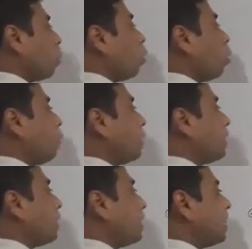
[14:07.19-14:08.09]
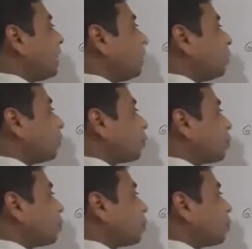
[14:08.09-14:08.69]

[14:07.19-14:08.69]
of any line.